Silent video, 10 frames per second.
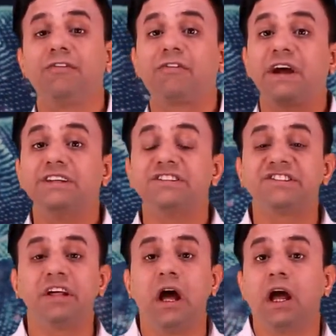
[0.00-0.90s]

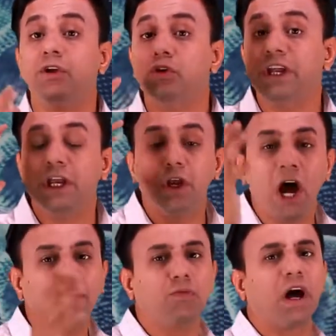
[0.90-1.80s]
Friends, you need
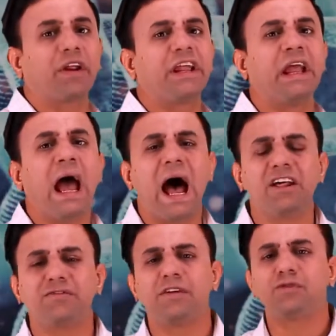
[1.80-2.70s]
not worry,
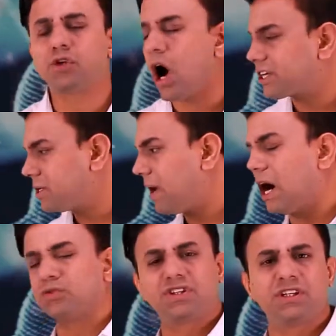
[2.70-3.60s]
as we have talked
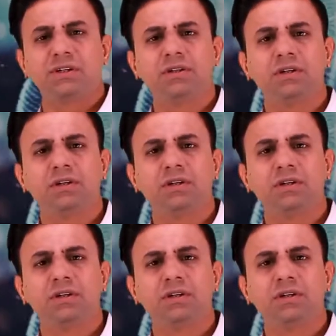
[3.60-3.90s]
about